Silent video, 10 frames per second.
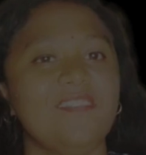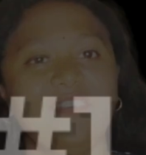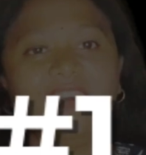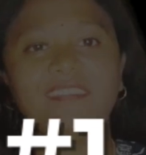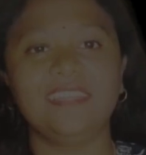
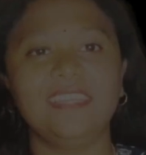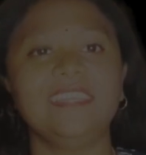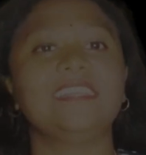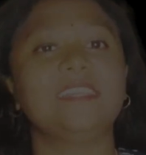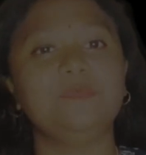Firstly,
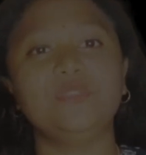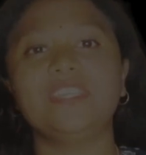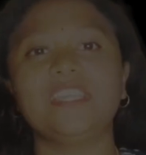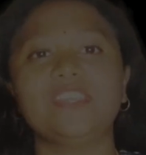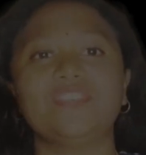
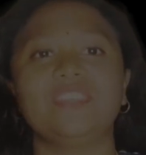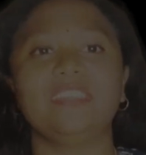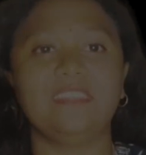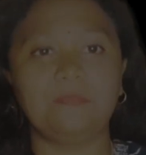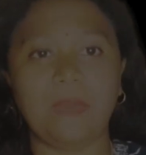communication
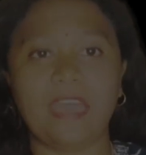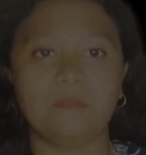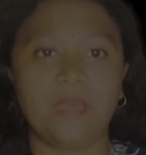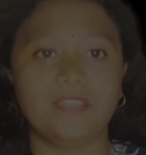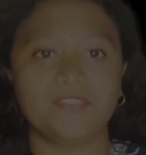is
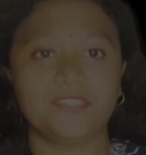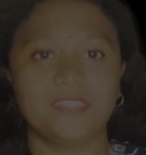paramount.